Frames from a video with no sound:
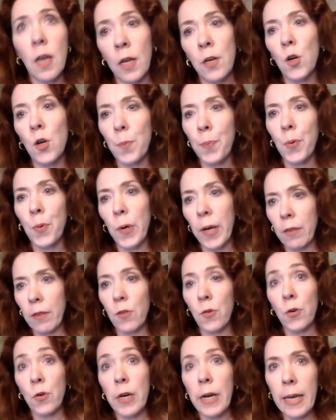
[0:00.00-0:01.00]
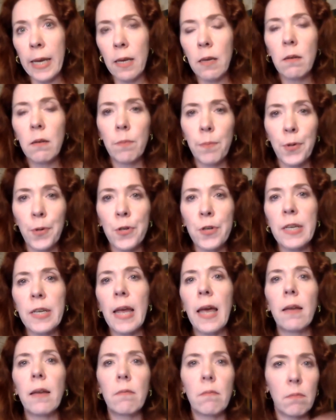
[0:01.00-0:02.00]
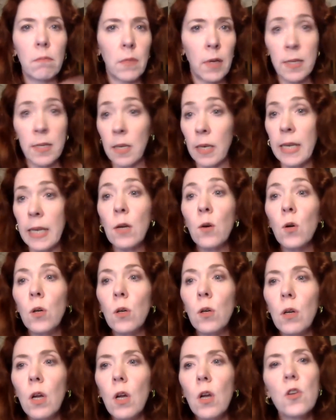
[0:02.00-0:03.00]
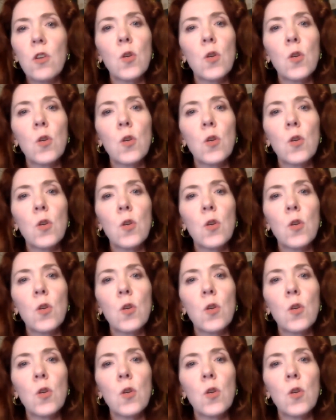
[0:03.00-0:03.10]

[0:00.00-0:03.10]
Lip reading: under 0.3% is legal.